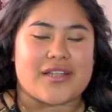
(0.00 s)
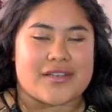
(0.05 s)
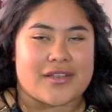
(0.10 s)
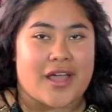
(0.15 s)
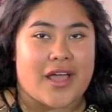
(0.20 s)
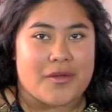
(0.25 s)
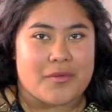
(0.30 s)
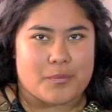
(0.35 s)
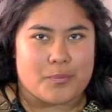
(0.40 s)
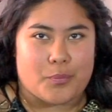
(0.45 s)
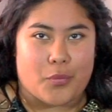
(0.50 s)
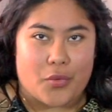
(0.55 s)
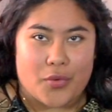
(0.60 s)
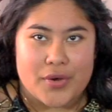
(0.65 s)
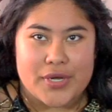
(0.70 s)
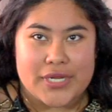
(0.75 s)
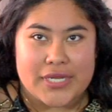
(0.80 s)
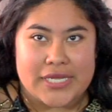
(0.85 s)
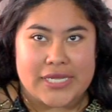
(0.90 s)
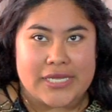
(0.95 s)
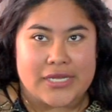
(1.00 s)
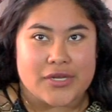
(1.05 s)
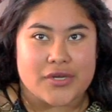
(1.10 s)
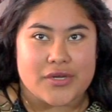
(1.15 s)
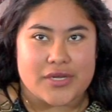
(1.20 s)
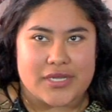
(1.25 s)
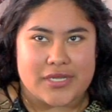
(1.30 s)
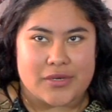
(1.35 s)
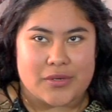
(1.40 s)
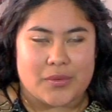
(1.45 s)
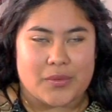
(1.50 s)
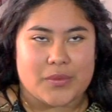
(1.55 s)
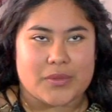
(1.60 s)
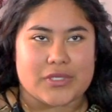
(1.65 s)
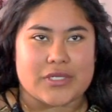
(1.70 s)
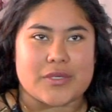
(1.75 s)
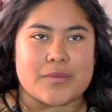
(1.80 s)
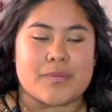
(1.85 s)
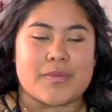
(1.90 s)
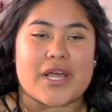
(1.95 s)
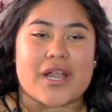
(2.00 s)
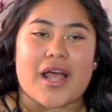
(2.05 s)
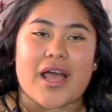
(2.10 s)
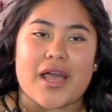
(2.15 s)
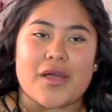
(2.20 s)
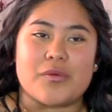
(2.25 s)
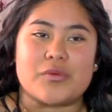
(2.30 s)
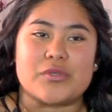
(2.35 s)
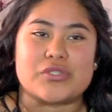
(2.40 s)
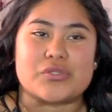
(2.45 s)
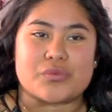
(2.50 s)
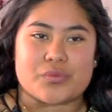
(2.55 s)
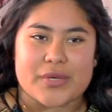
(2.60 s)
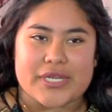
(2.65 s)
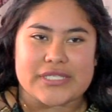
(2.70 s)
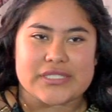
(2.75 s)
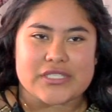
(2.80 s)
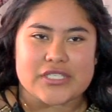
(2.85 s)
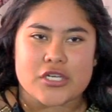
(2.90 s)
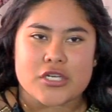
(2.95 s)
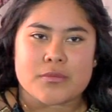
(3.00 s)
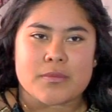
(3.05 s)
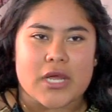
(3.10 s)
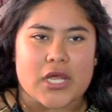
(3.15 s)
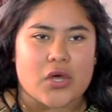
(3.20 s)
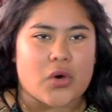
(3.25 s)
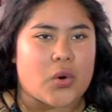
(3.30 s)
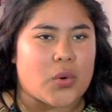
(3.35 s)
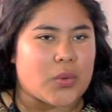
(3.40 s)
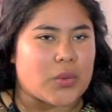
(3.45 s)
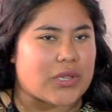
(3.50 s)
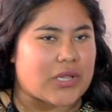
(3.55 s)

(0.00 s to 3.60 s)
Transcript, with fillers: not born here in Oakland, but I was raised here my whole